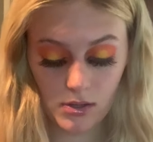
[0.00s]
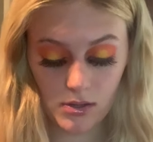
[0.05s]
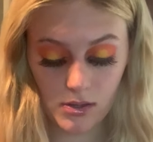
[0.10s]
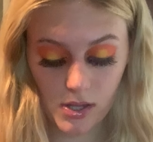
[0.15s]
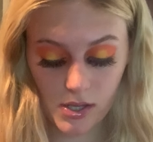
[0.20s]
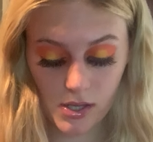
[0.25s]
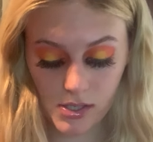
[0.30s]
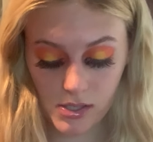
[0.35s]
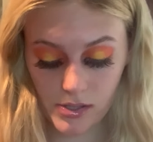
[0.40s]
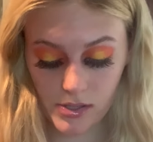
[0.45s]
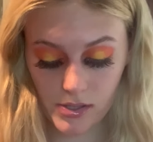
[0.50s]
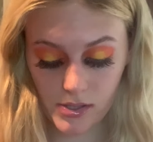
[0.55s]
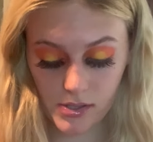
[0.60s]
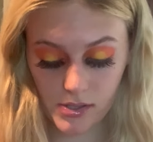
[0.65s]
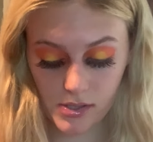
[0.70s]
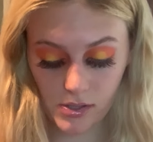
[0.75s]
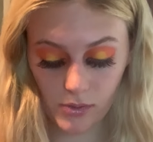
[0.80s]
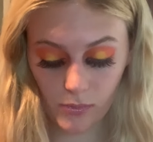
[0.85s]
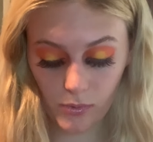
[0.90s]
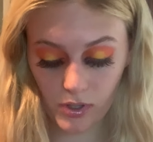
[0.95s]
This
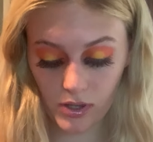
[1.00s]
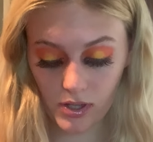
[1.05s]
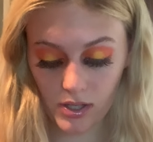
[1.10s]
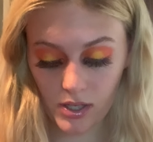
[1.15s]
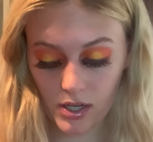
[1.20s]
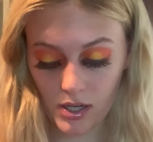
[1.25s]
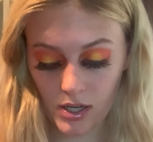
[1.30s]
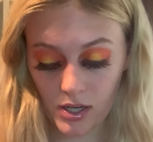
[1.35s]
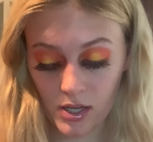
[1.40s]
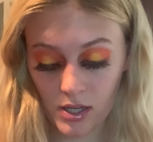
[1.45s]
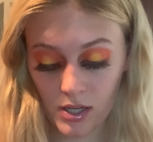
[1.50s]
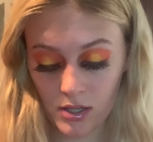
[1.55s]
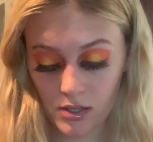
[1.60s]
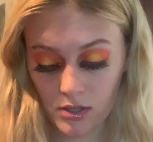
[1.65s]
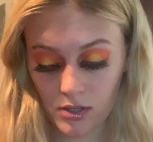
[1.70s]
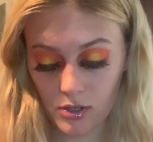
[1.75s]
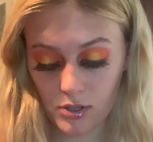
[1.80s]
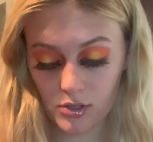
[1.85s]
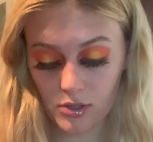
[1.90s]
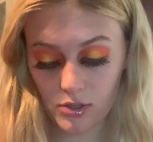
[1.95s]
is the one that I
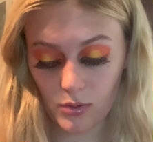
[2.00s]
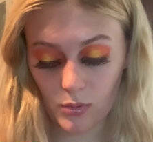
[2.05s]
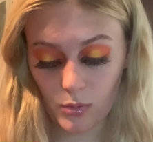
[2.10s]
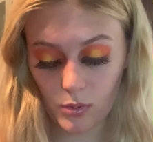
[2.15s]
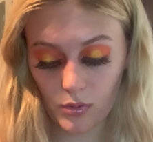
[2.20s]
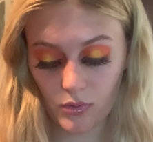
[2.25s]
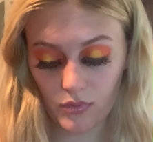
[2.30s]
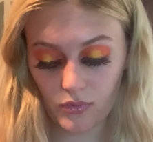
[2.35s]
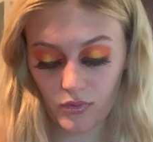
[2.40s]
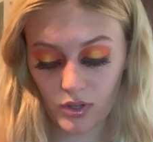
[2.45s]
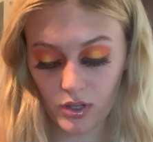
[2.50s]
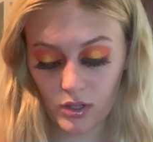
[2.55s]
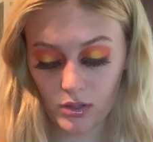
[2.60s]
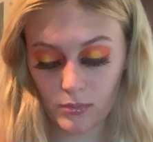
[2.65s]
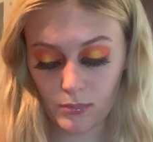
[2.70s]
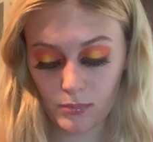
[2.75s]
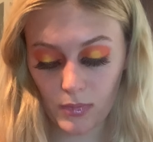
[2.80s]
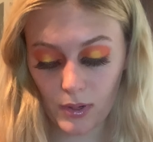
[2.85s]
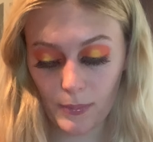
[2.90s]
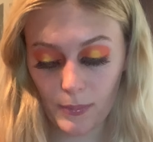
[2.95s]
go over
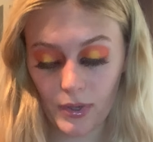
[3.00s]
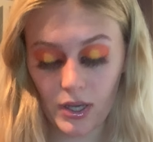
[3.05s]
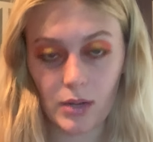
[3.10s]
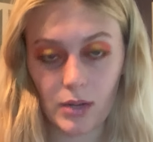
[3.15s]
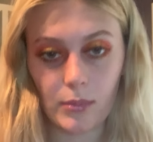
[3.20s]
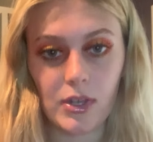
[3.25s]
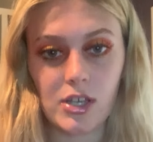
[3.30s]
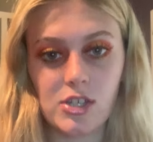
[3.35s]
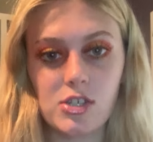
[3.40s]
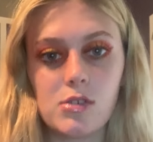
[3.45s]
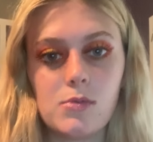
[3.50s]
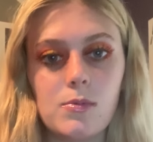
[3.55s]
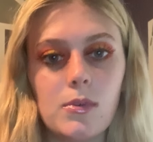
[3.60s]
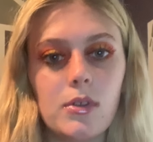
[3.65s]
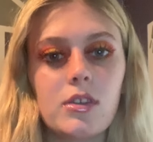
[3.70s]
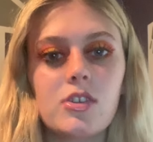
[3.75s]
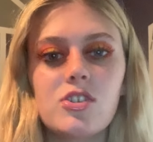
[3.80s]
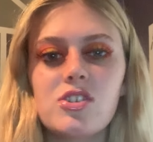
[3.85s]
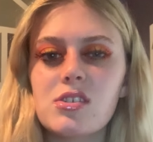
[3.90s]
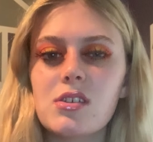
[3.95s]
my bottom lashes
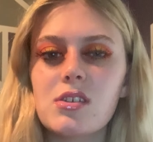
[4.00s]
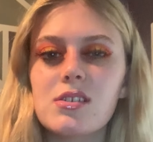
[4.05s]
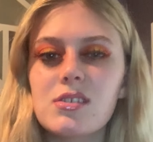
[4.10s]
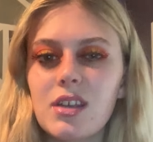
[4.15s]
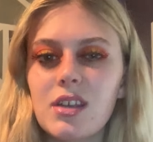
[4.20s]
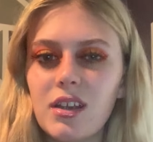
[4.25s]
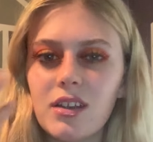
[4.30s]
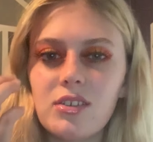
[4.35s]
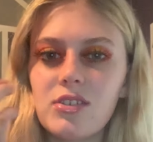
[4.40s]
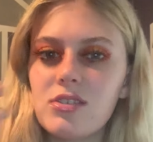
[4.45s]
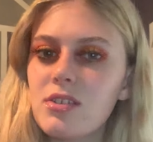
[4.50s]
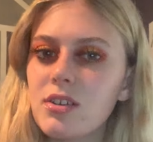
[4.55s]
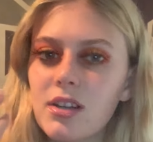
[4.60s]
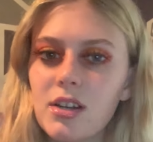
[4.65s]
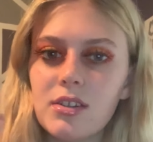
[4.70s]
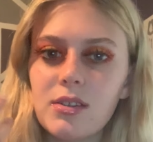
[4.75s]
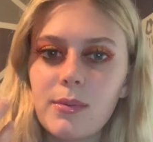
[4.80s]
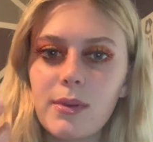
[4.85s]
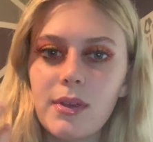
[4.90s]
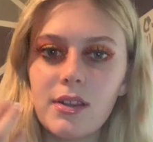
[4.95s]
with, just because they turn
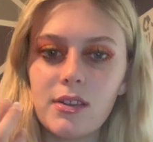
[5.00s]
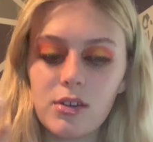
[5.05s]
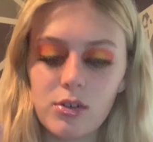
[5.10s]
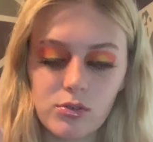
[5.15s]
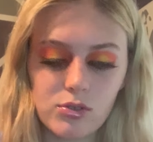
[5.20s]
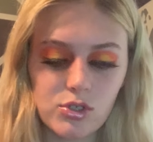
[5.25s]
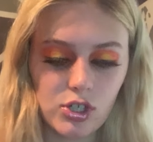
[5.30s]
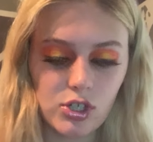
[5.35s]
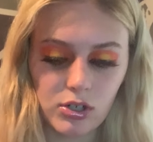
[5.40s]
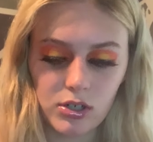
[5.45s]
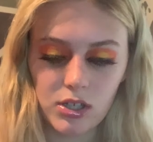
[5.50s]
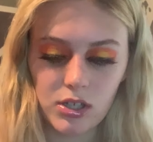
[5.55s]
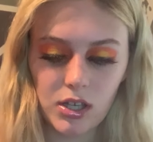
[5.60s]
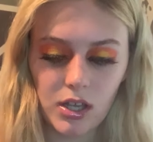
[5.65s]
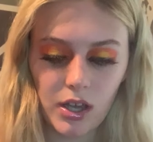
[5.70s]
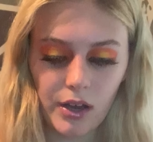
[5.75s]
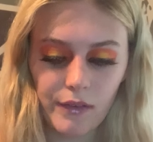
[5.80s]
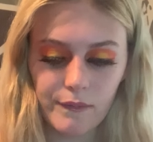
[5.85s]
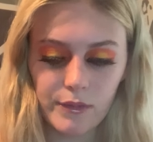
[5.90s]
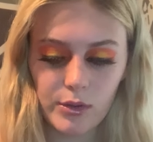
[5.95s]
out to be a little
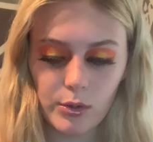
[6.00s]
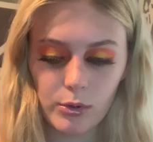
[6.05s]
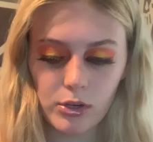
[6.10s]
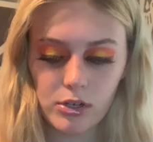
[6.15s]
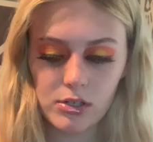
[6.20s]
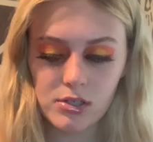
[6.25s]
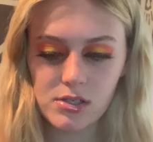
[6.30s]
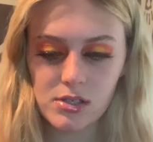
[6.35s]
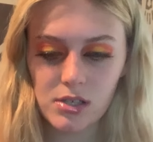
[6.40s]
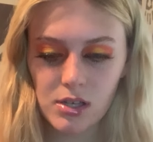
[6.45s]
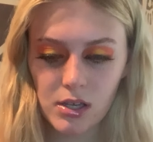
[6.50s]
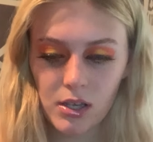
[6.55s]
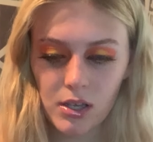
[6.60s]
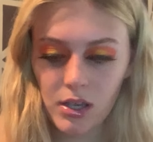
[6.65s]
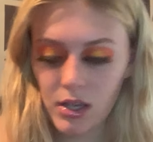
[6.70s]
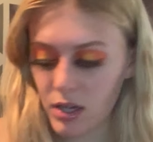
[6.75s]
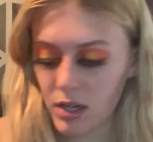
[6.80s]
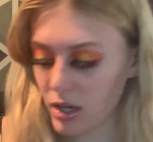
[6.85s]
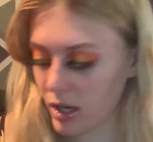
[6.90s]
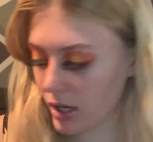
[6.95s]
chunky afterwards.
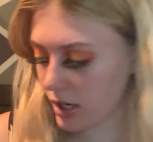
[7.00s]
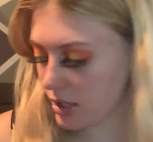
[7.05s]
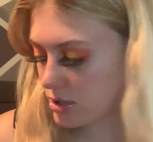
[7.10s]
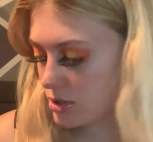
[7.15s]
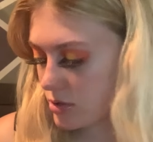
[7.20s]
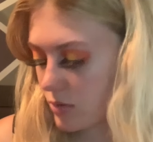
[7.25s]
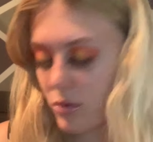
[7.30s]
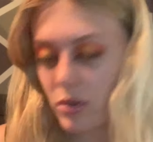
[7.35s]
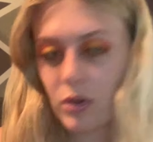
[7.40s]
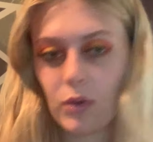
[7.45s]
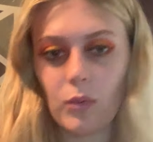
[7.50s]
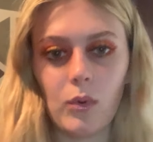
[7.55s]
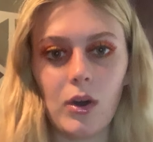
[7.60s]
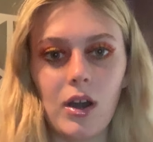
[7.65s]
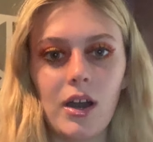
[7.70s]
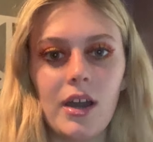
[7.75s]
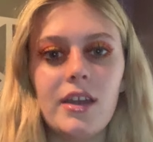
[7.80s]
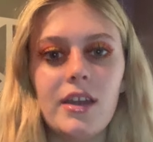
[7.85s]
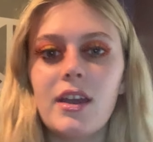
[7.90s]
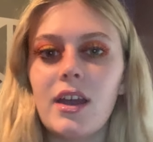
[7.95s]
I don't know
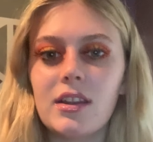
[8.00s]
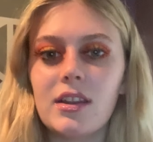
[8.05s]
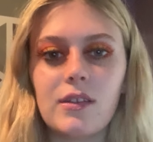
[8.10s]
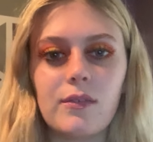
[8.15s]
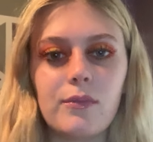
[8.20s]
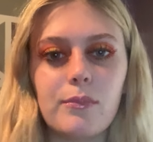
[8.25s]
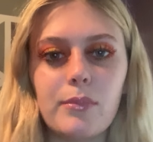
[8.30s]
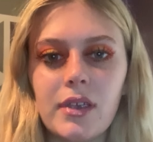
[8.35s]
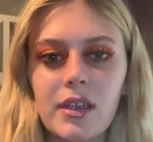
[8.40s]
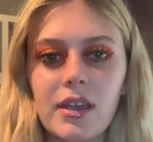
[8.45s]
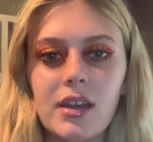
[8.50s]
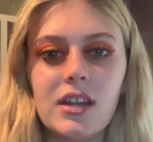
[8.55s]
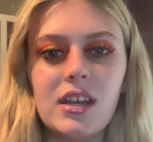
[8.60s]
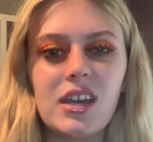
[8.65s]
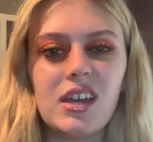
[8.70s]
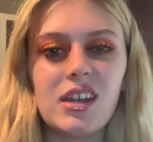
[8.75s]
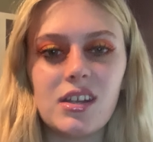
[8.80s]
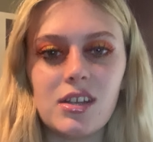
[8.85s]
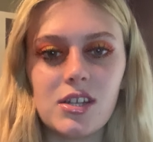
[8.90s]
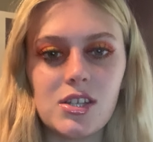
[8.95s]
why. At the
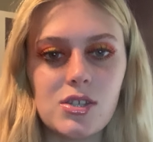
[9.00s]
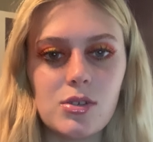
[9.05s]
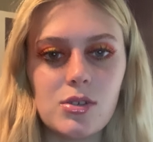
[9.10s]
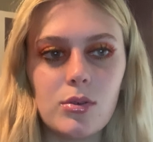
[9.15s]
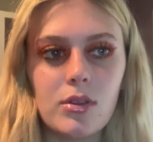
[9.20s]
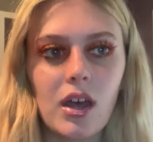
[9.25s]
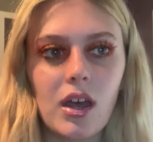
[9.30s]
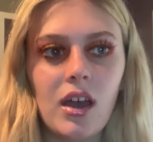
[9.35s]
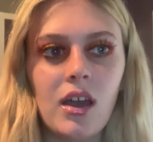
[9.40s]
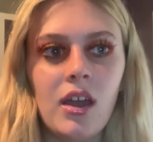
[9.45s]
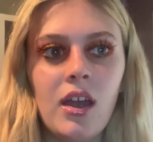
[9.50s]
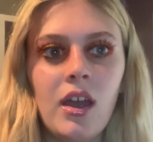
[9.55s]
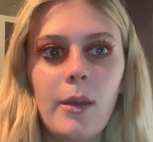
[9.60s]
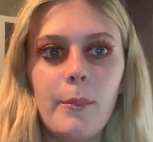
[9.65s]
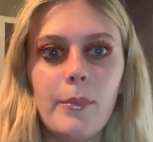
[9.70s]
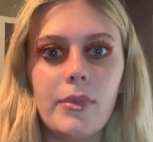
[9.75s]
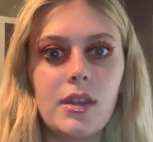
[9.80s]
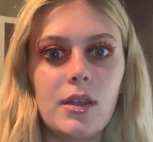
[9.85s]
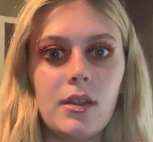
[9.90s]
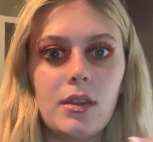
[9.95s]
beginning it didn't do that,
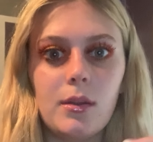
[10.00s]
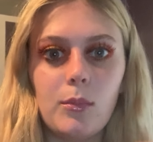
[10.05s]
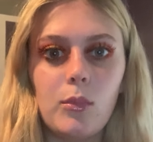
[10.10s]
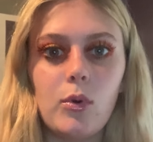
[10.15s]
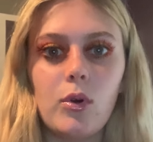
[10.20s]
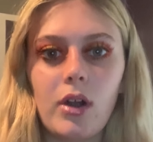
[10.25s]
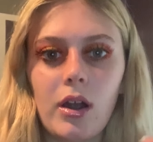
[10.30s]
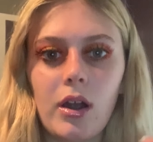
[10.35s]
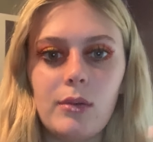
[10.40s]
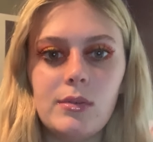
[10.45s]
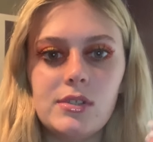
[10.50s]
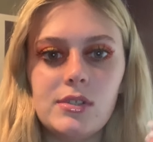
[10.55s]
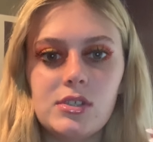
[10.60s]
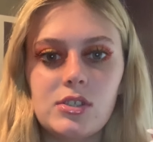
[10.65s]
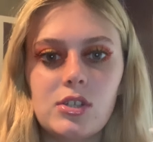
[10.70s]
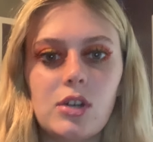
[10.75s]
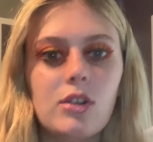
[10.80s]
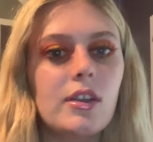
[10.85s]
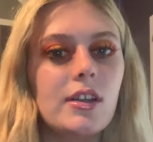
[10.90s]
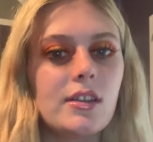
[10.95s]
but then the more I would
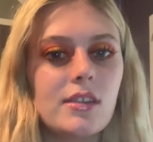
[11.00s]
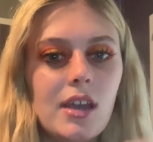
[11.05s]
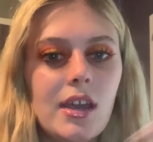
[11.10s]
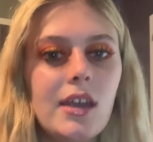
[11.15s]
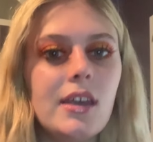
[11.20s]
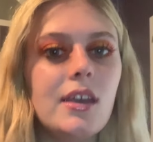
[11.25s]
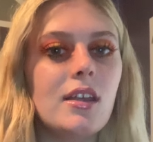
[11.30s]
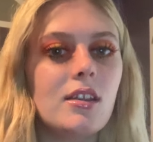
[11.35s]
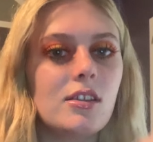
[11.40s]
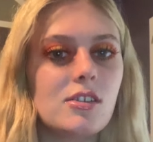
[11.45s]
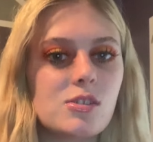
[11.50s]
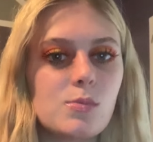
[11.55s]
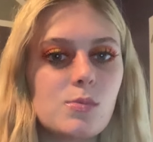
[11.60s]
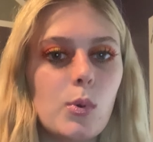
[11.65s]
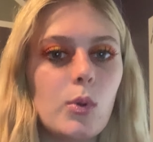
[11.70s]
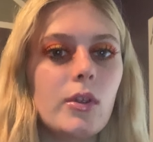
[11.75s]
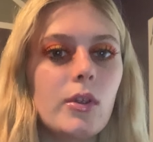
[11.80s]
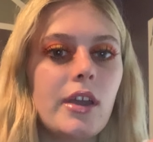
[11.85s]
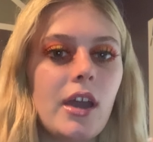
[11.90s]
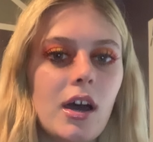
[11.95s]
start like taking the
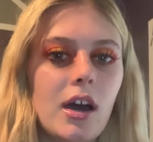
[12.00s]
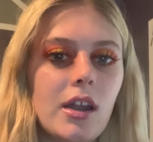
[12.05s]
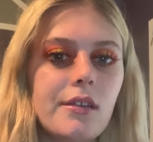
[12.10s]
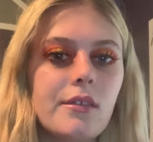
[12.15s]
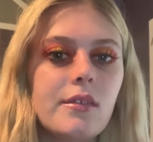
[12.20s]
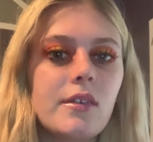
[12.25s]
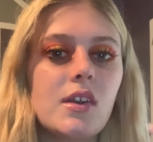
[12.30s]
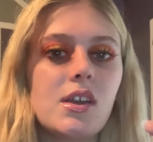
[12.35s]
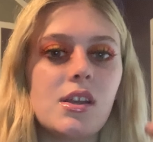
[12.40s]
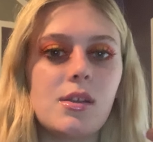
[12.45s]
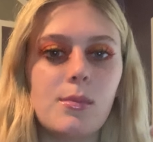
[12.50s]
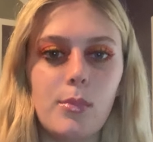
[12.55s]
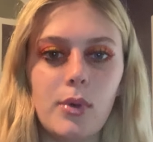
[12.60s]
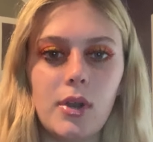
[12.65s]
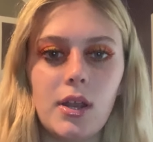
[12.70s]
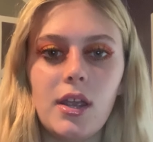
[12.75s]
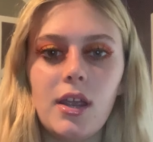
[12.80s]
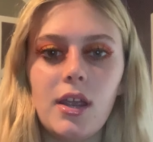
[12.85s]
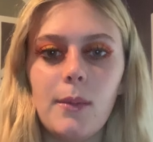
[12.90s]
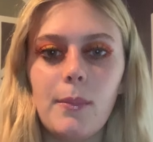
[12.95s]
spoolie out of it and
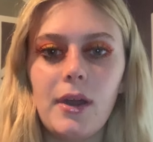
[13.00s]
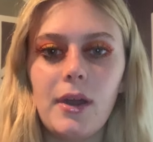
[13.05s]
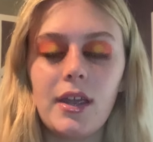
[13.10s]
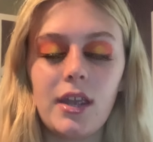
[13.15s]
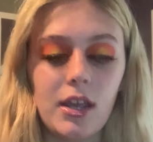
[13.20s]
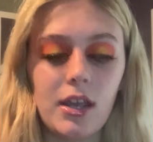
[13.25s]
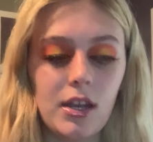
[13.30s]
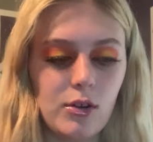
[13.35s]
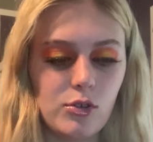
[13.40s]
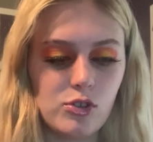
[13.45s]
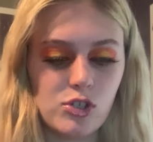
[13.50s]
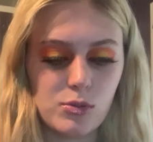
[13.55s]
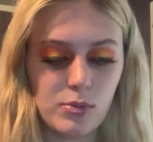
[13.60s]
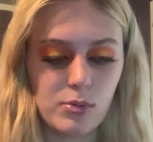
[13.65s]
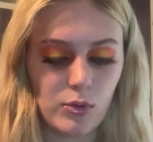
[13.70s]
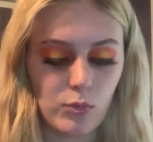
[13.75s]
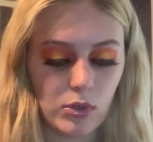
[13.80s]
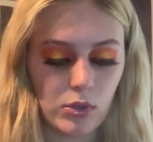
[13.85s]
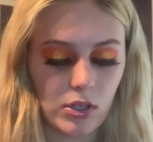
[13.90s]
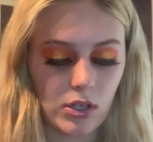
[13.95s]
putting it back in, it would just
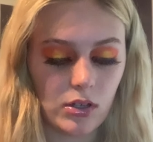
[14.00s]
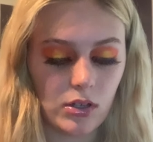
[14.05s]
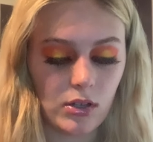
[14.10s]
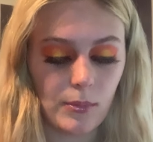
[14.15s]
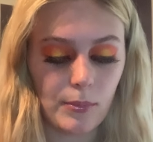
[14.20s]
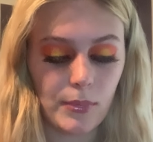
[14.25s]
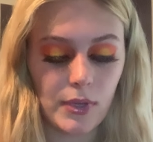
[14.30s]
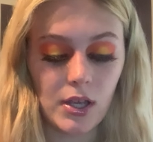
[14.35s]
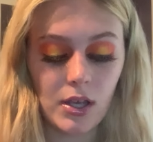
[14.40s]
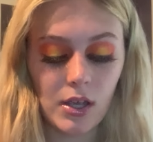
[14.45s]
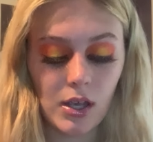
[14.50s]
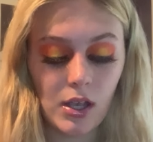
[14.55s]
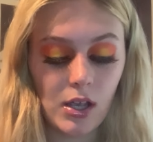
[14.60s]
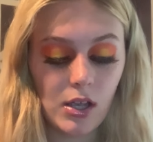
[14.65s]
be really clumpy.